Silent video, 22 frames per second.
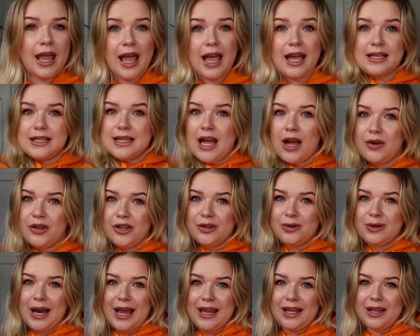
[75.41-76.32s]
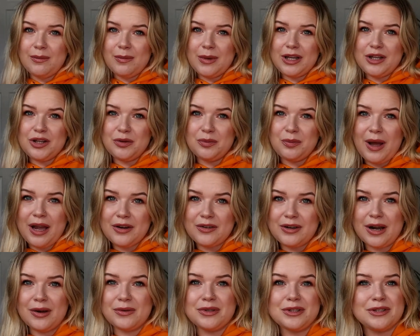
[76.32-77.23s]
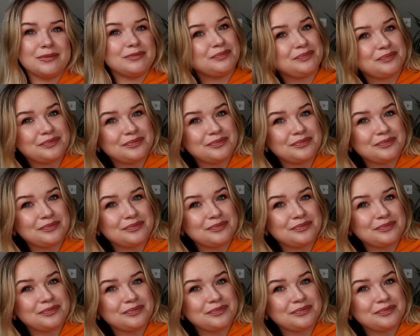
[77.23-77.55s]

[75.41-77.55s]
And how are you liking my new background?